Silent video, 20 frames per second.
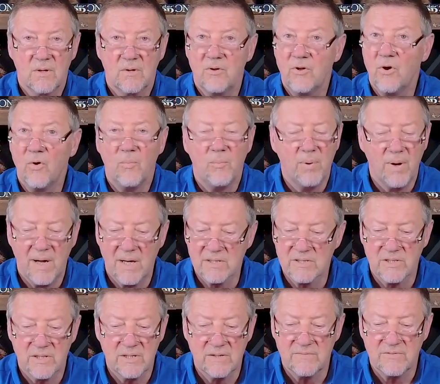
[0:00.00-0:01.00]
no
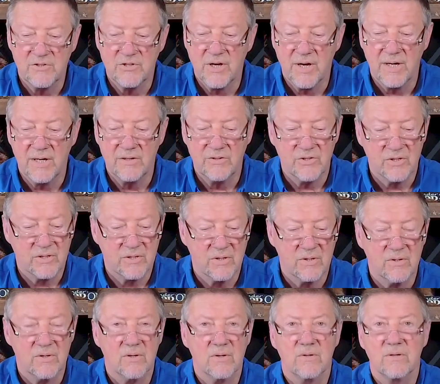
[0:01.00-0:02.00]
positive change
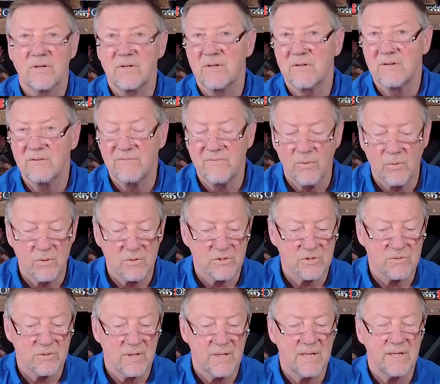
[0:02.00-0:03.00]
occurred in the
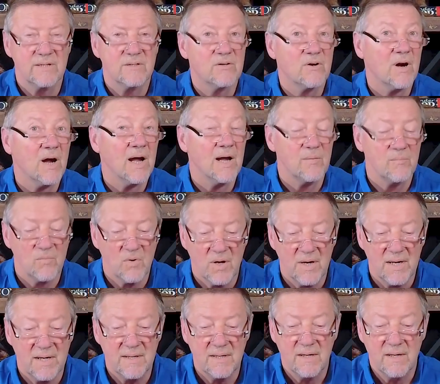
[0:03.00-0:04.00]
divorce rate, crime
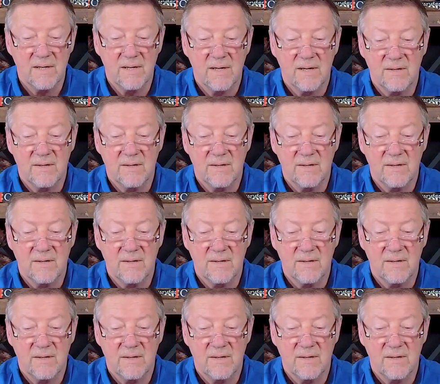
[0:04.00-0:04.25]
rate,